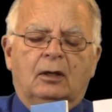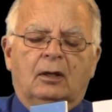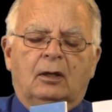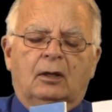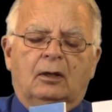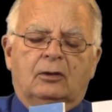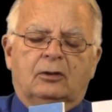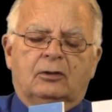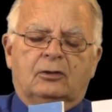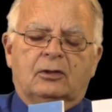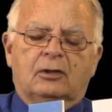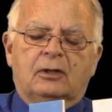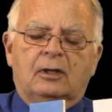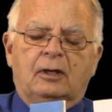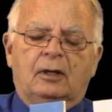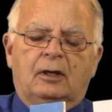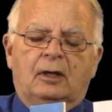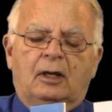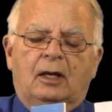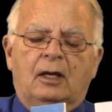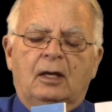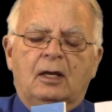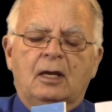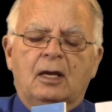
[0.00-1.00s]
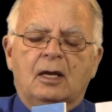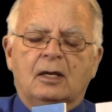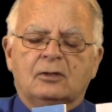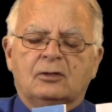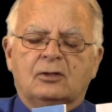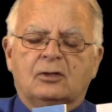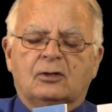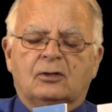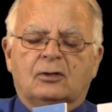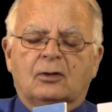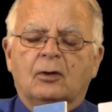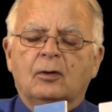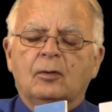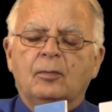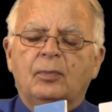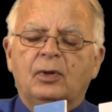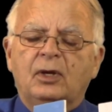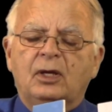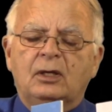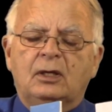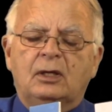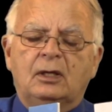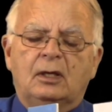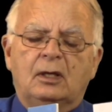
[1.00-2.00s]
Slit A has its own
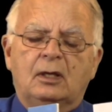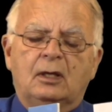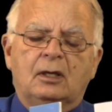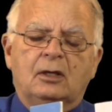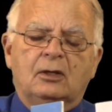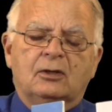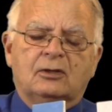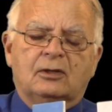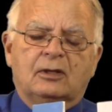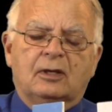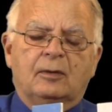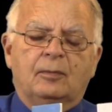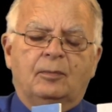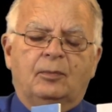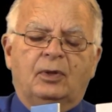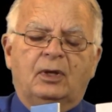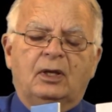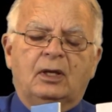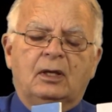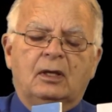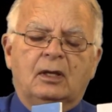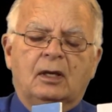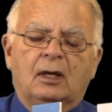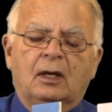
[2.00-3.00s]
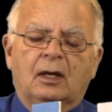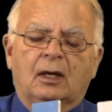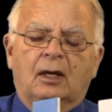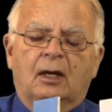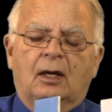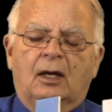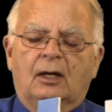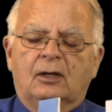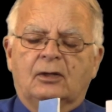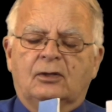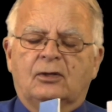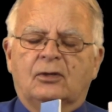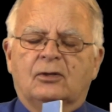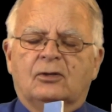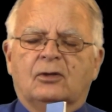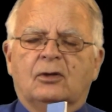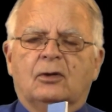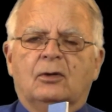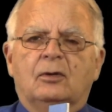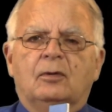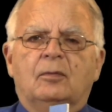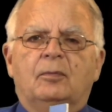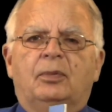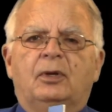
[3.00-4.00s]
PDE, slit B has its
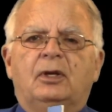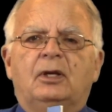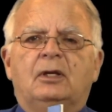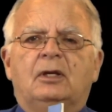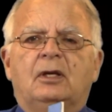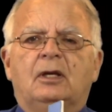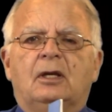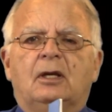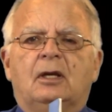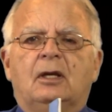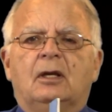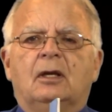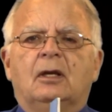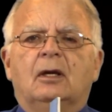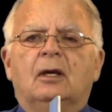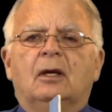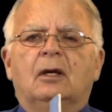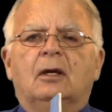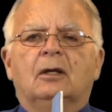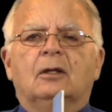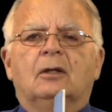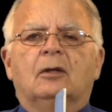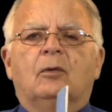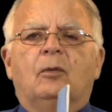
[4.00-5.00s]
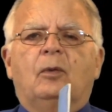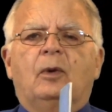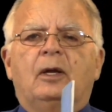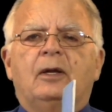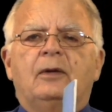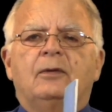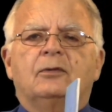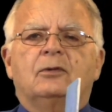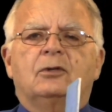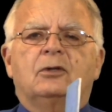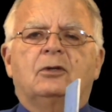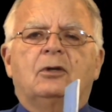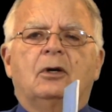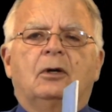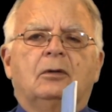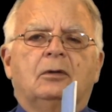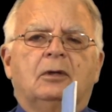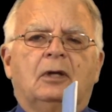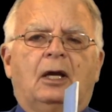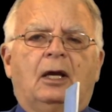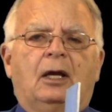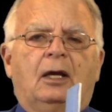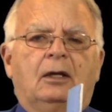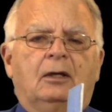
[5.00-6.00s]
own PDE. The waves don't
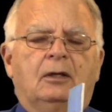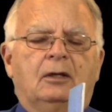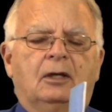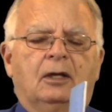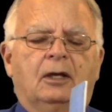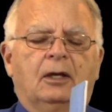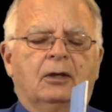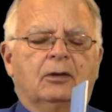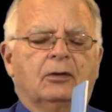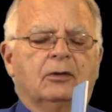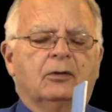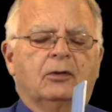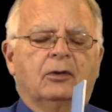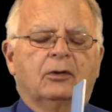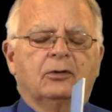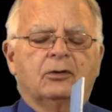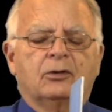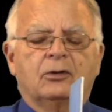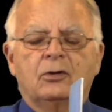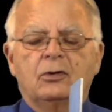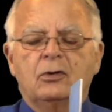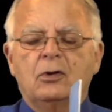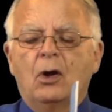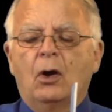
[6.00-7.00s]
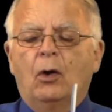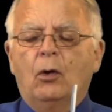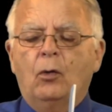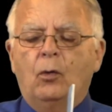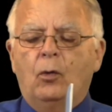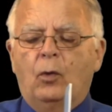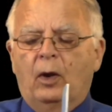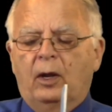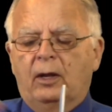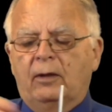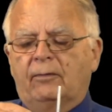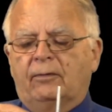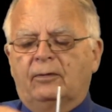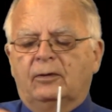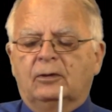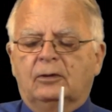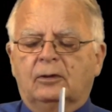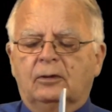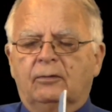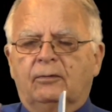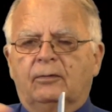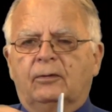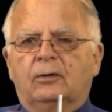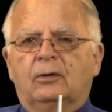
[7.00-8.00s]
add together. There's no wave
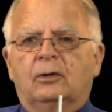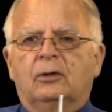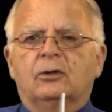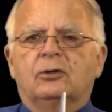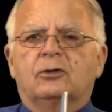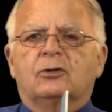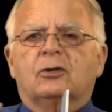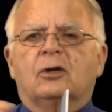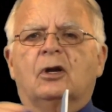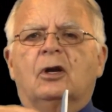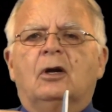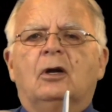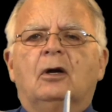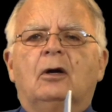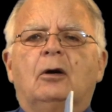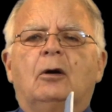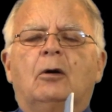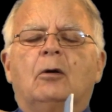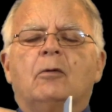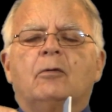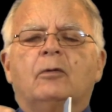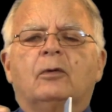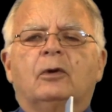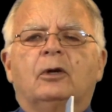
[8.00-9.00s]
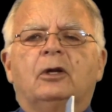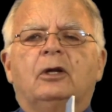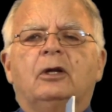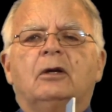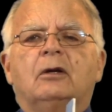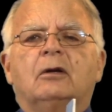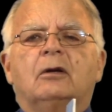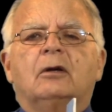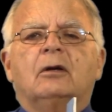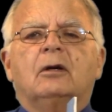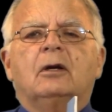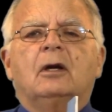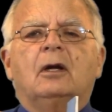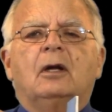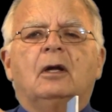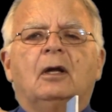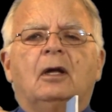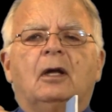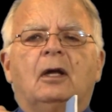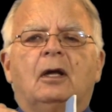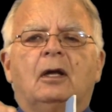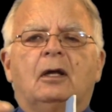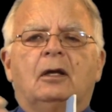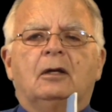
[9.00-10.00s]
interference over here.
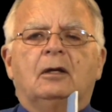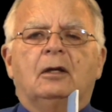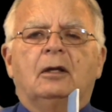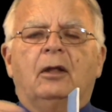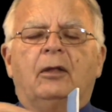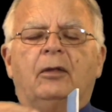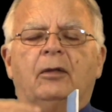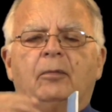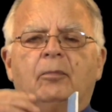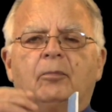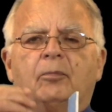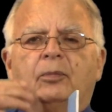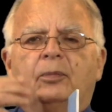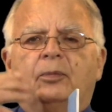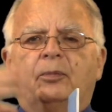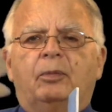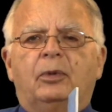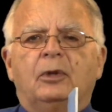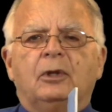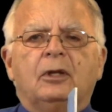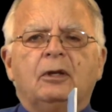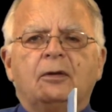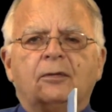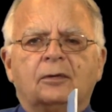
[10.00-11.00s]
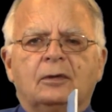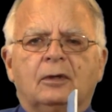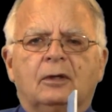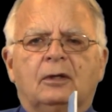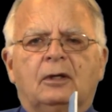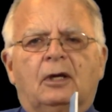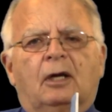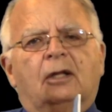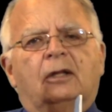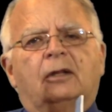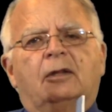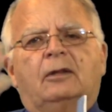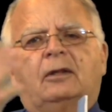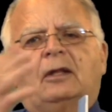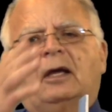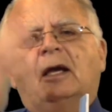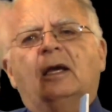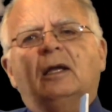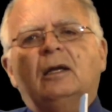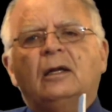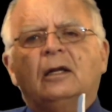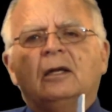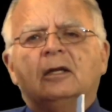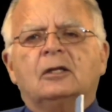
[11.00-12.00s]
And believe it or not,
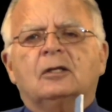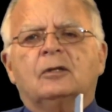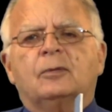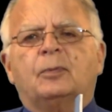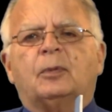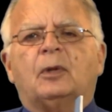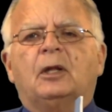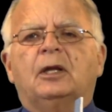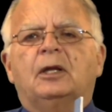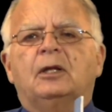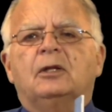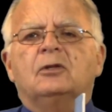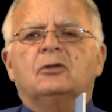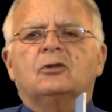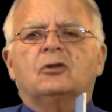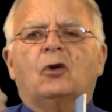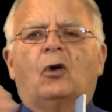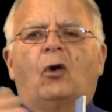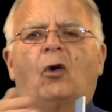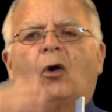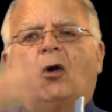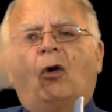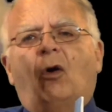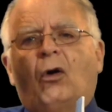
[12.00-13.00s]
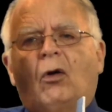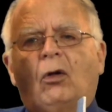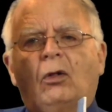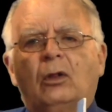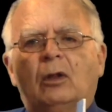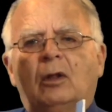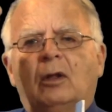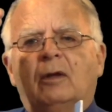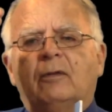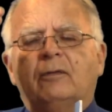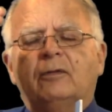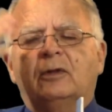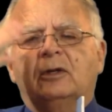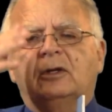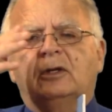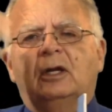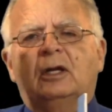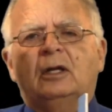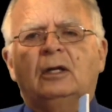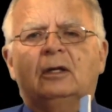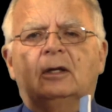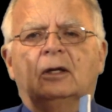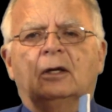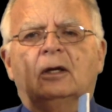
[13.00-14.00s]
that explains all of the
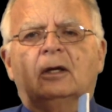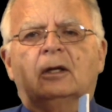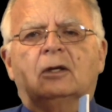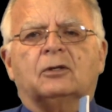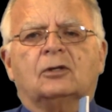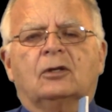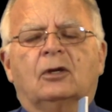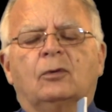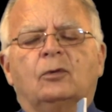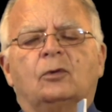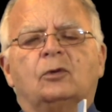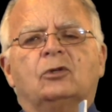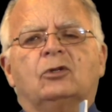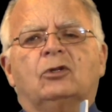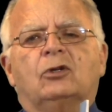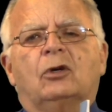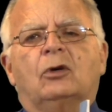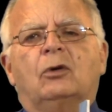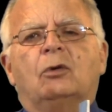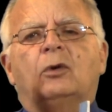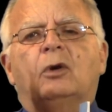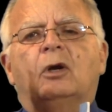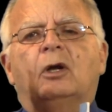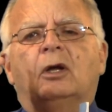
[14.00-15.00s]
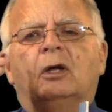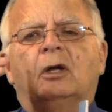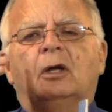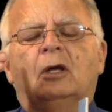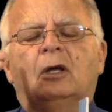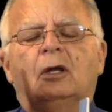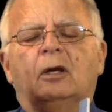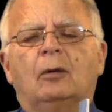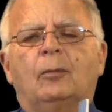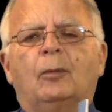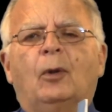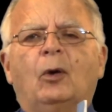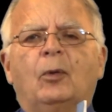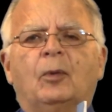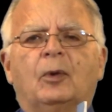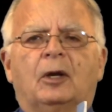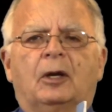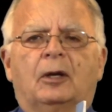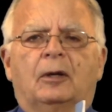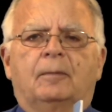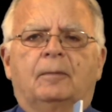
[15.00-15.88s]
data, as I will show in a moment.